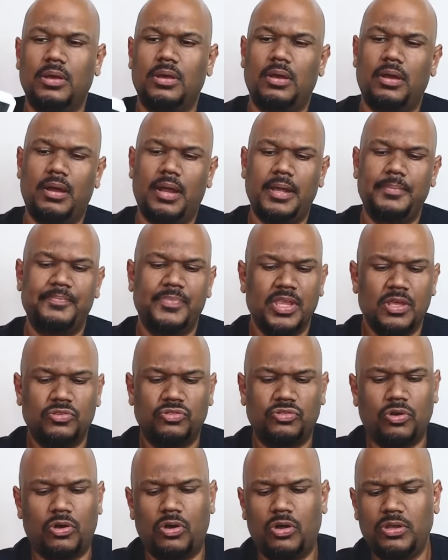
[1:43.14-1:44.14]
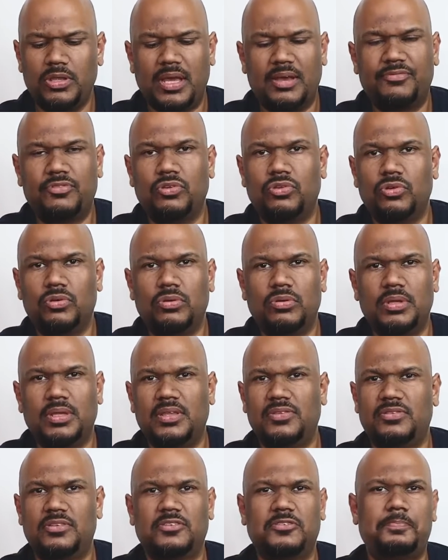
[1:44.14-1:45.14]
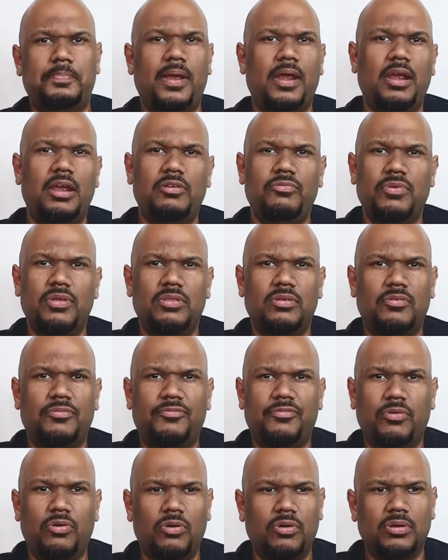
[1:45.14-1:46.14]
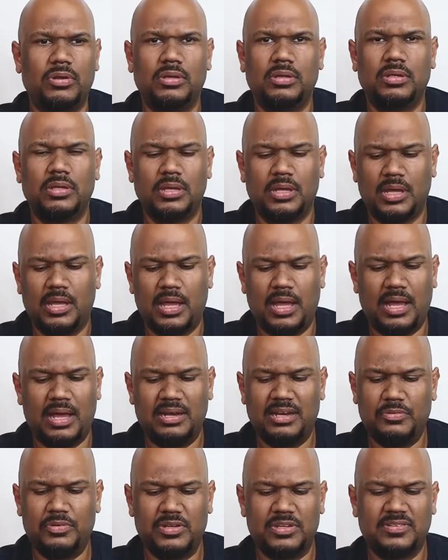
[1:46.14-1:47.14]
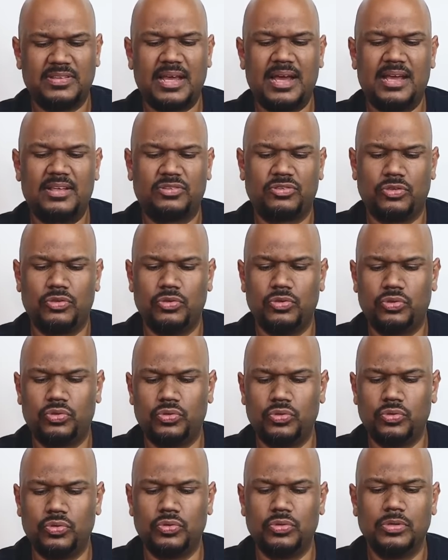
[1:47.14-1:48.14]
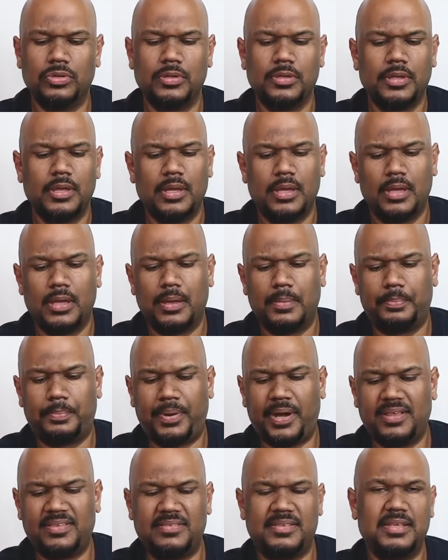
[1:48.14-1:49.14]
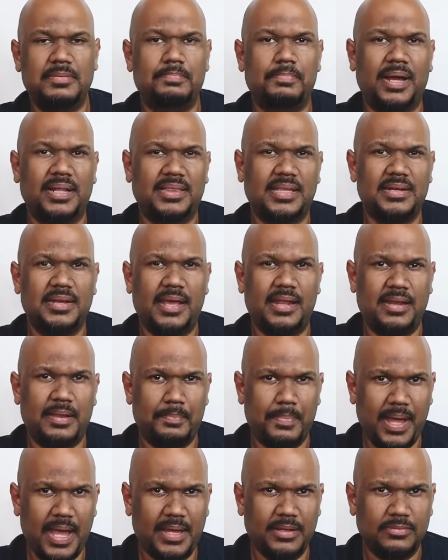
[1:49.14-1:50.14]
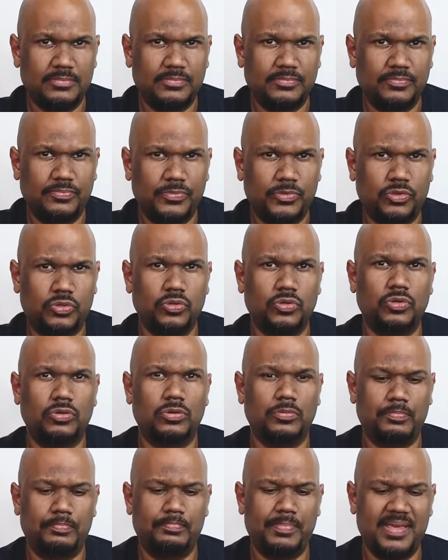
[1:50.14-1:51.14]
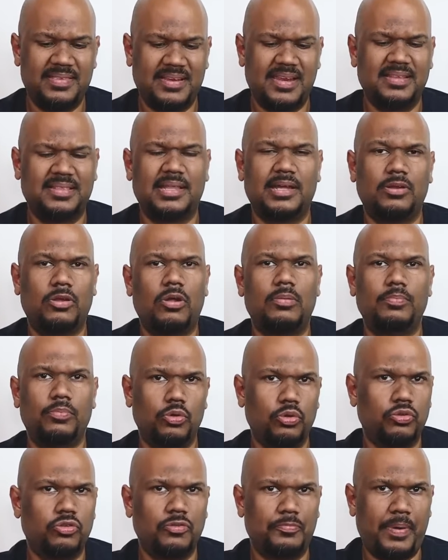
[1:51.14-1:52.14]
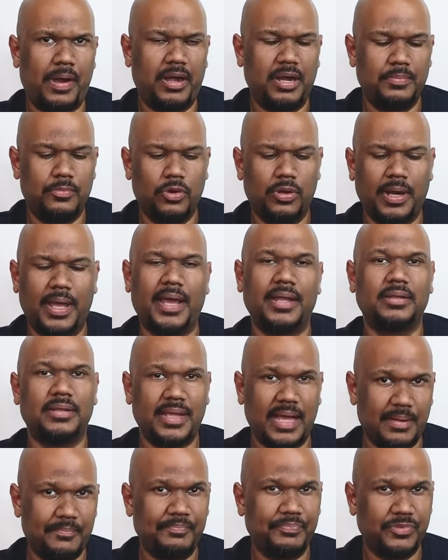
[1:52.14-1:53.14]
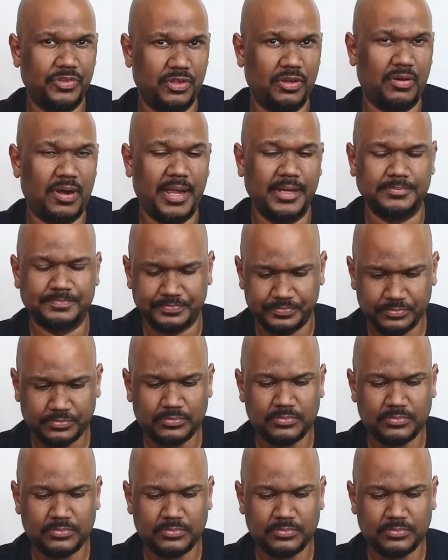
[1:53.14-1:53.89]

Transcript: all right? So all you have to do is just pair it with your phone. They will just ask you to press the button at the back to basically turn on Bluetooth pairing mode. And yeah, you're right.